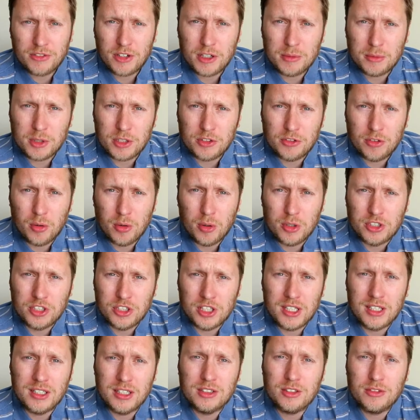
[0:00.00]
Thank you very much for
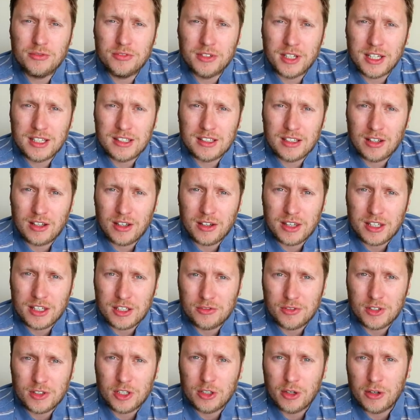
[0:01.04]
watching. Don't forget to like
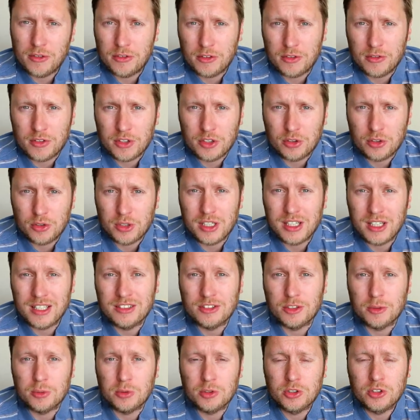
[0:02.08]
this video if you've enjoyed it
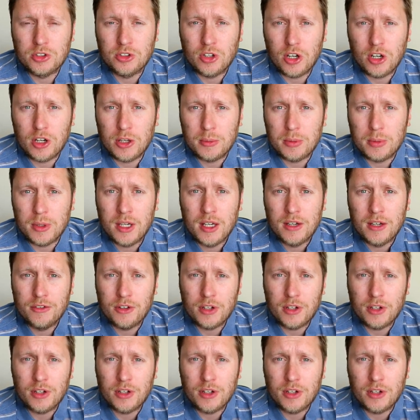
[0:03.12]
and subscribe